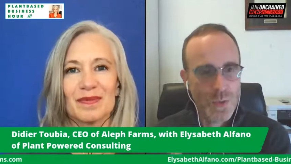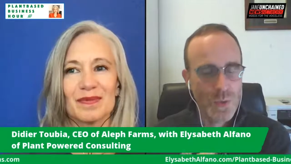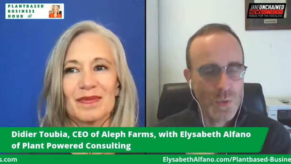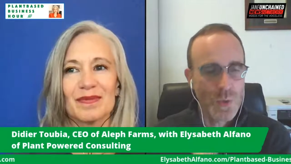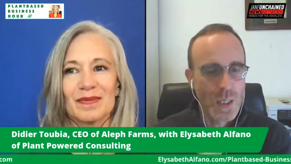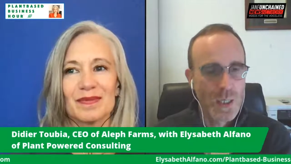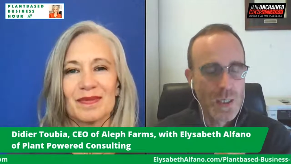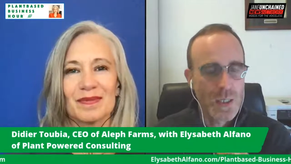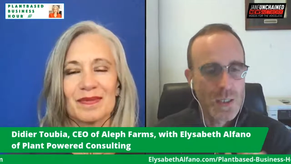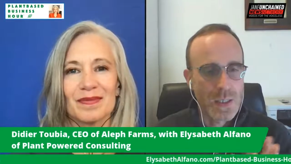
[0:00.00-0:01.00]
Speaker 1: to
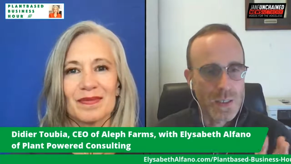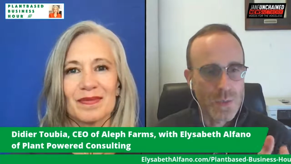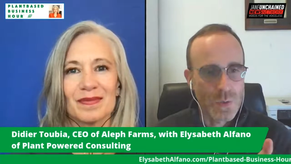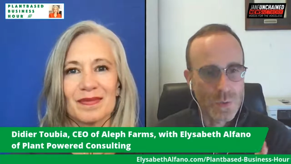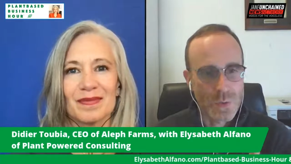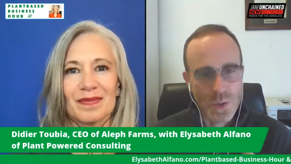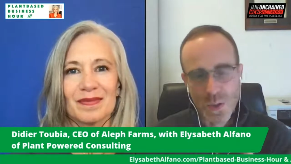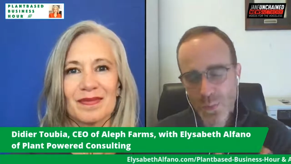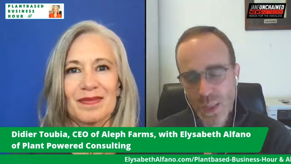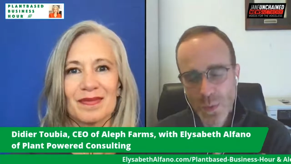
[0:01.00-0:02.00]
uh, to
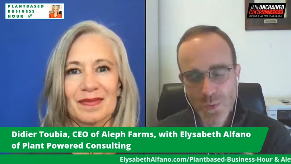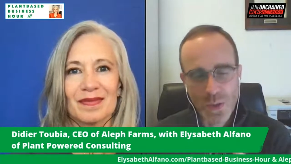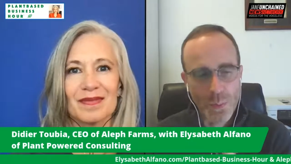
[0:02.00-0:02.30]
some type of